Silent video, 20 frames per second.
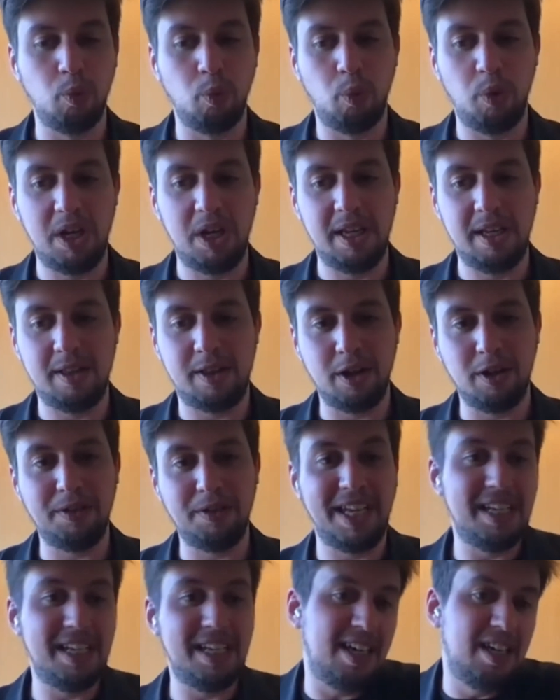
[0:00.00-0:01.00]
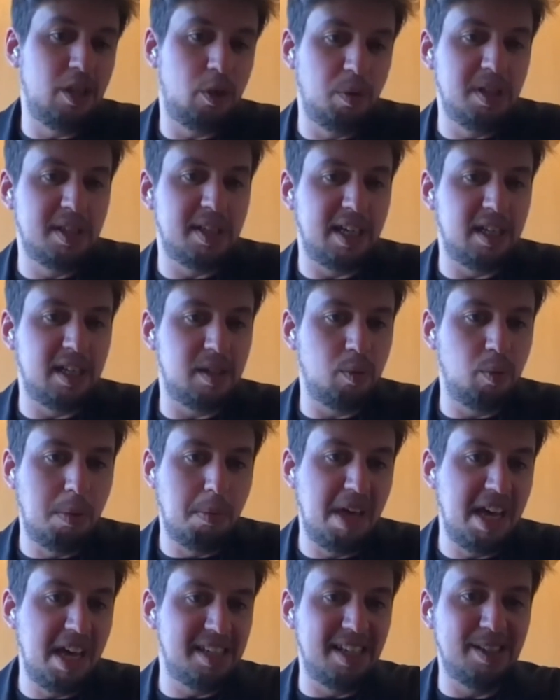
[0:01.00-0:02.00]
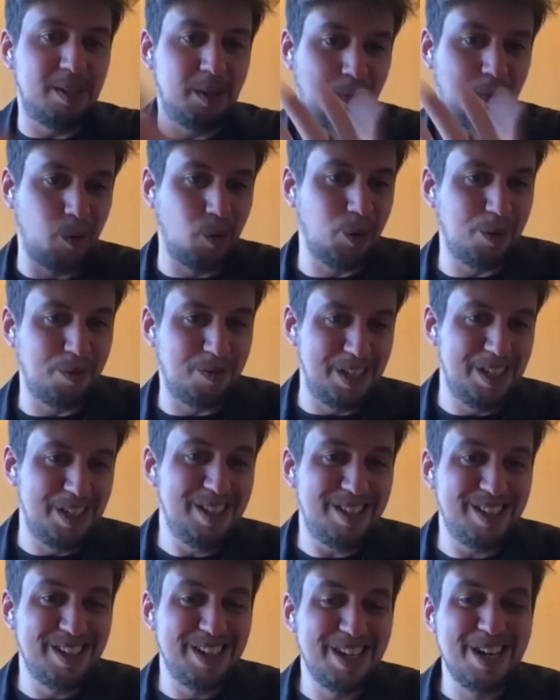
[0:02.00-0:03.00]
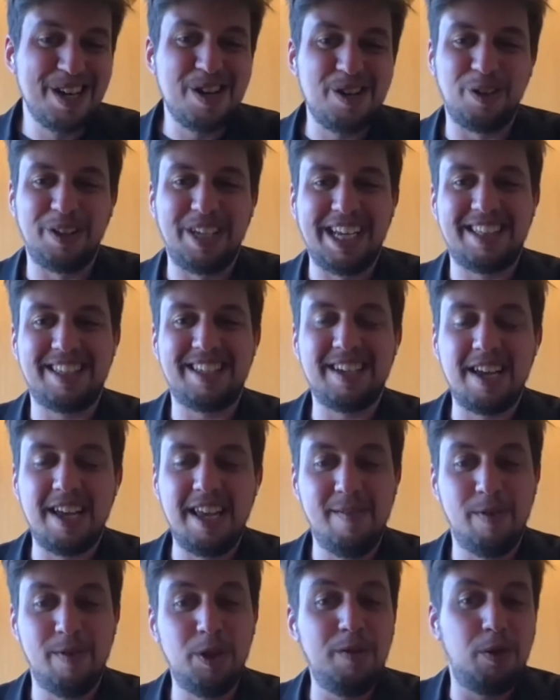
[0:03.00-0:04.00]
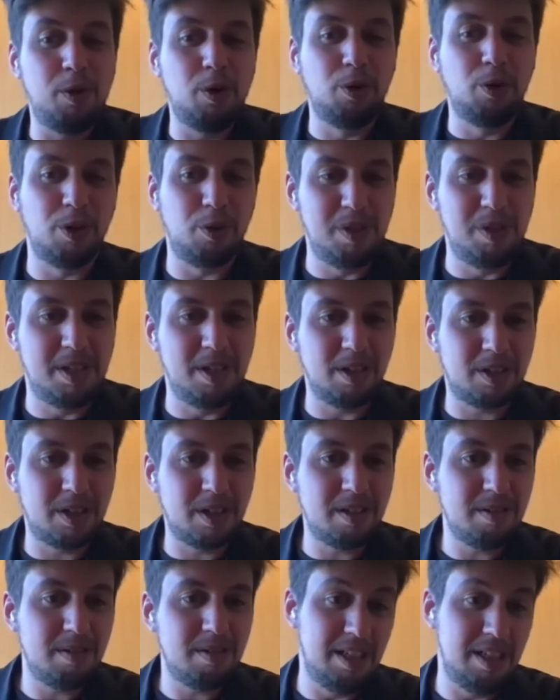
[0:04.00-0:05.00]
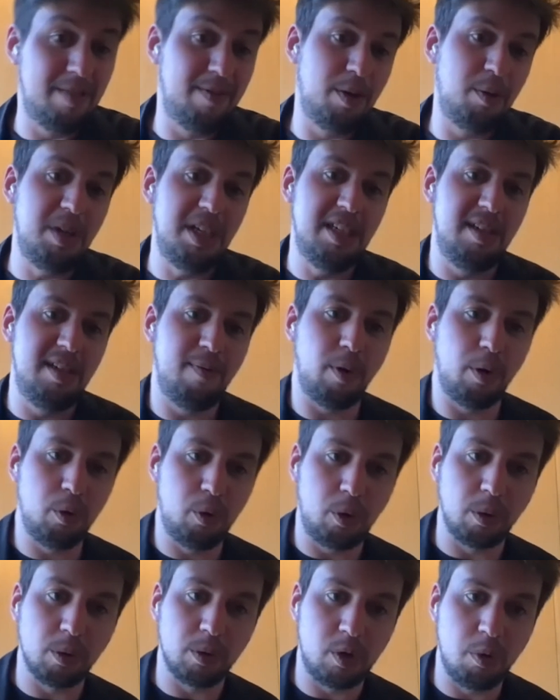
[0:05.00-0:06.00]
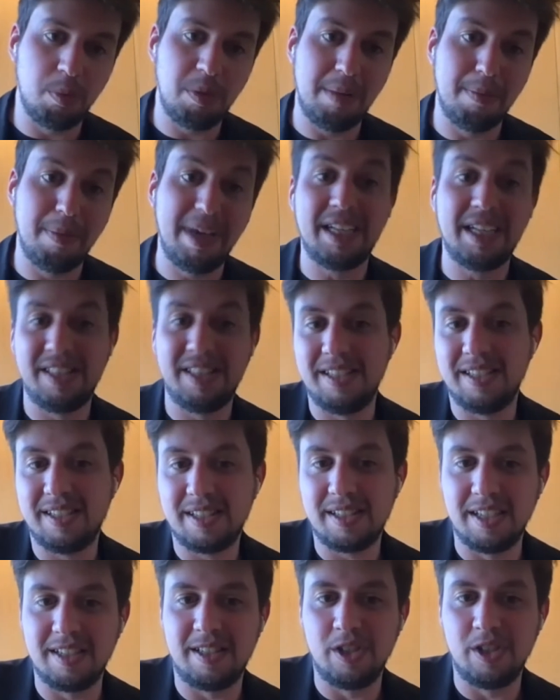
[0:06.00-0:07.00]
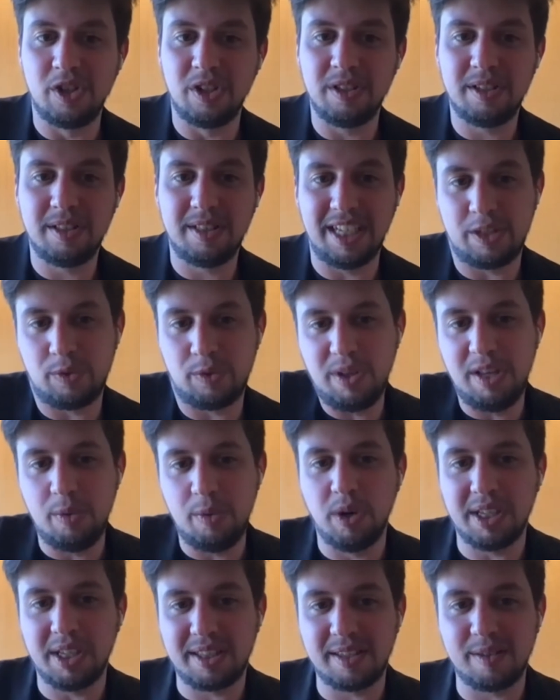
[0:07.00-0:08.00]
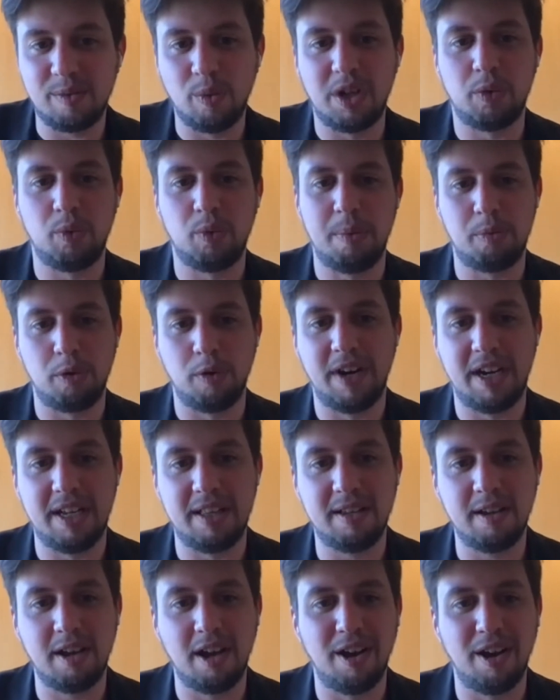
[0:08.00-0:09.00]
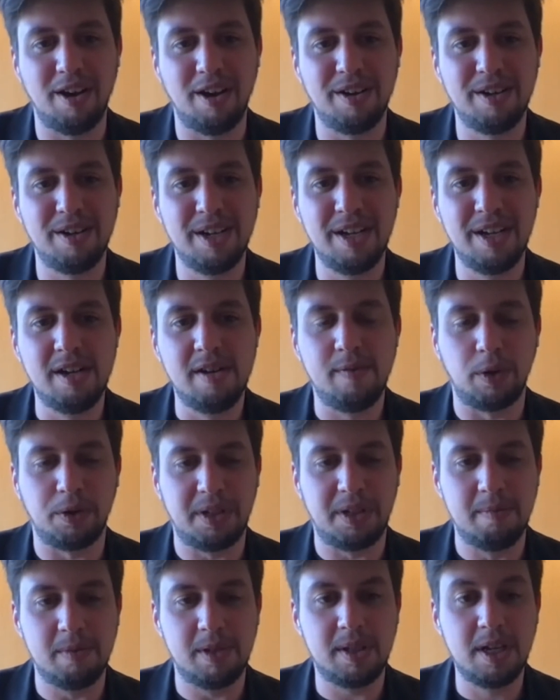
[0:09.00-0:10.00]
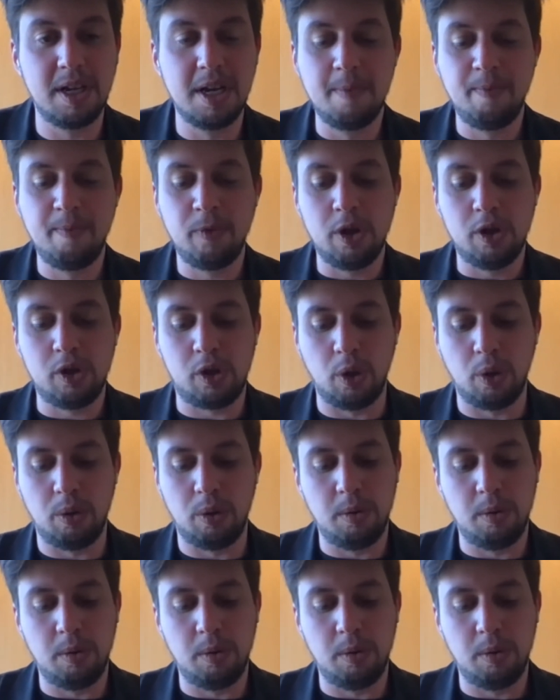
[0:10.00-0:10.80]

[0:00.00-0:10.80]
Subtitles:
we turn data into insights. We make sense of all of these so that even if you're a non-researcher, it's very easy for you to consume and make this decision. That's really what we provide for teams. So